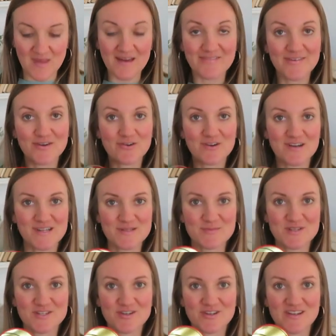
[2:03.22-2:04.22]
a few
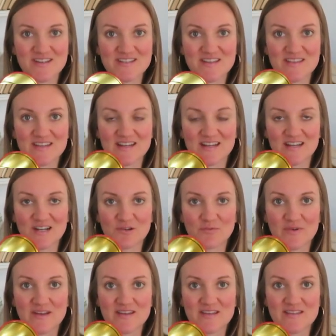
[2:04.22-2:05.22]
Christmas goodies in
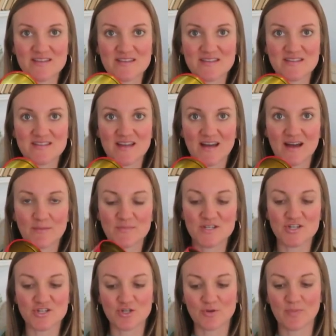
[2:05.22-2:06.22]
there with
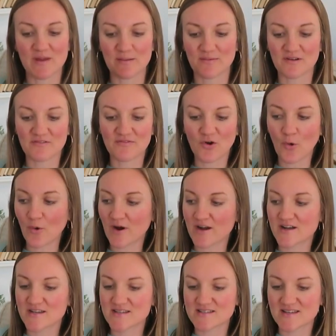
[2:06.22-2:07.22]
some tissue paper, of
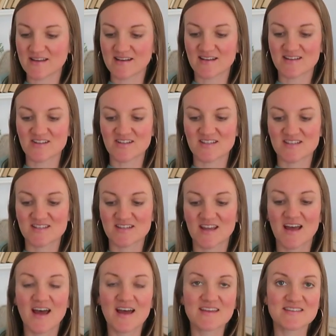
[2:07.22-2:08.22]
course, and just
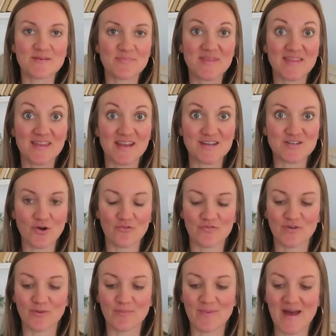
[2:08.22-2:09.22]
something that I
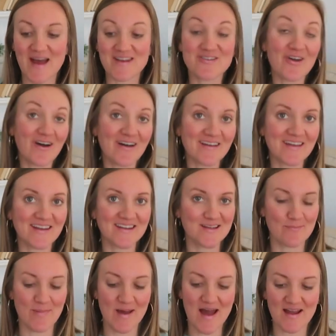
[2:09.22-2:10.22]
don't feel bad not
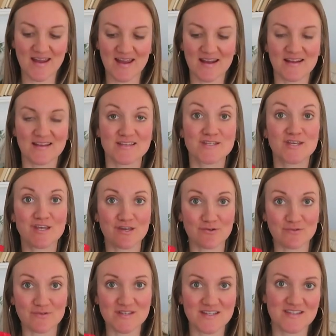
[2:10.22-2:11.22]
getting back. And it's
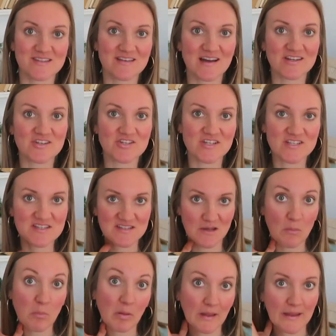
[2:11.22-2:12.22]
cute. It's not
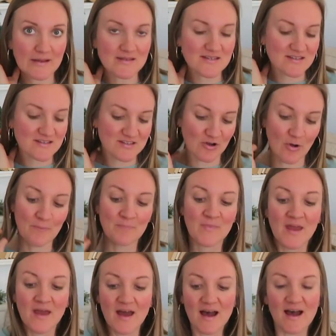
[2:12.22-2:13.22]
just a plate. So
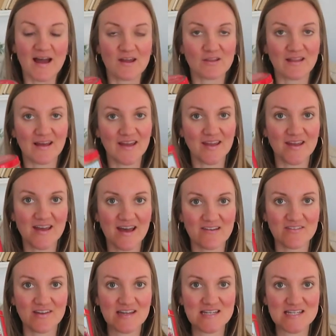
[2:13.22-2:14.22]
I like
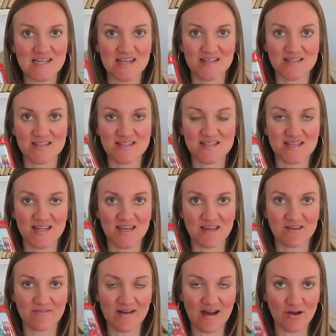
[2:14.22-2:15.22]
having tins to
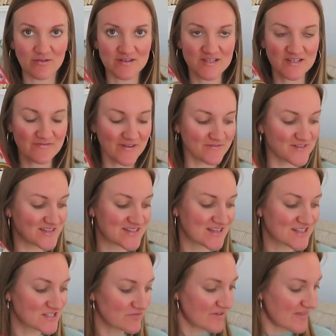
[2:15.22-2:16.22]
give out. 50
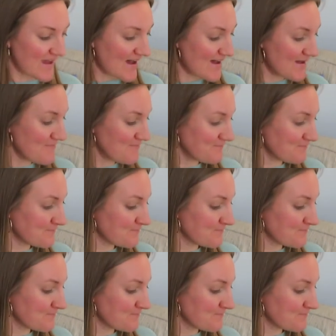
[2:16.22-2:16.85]
cents for that.